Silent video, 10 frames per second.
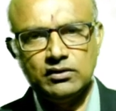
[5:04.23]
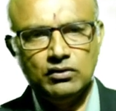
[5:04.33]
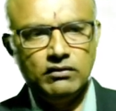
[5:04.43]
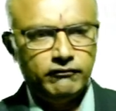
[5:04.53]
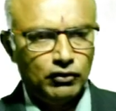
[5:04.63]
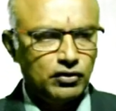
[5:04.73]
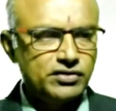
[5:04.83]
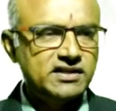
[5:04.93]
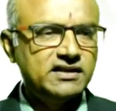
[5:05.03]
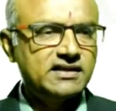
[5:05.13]
to
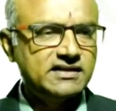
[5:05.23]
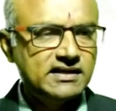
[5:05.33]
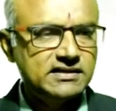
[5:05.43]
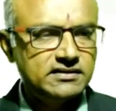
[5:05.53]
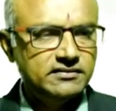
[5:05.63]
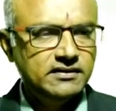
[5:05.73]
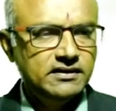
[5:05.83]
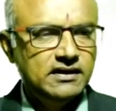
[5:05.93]
photosynthesis,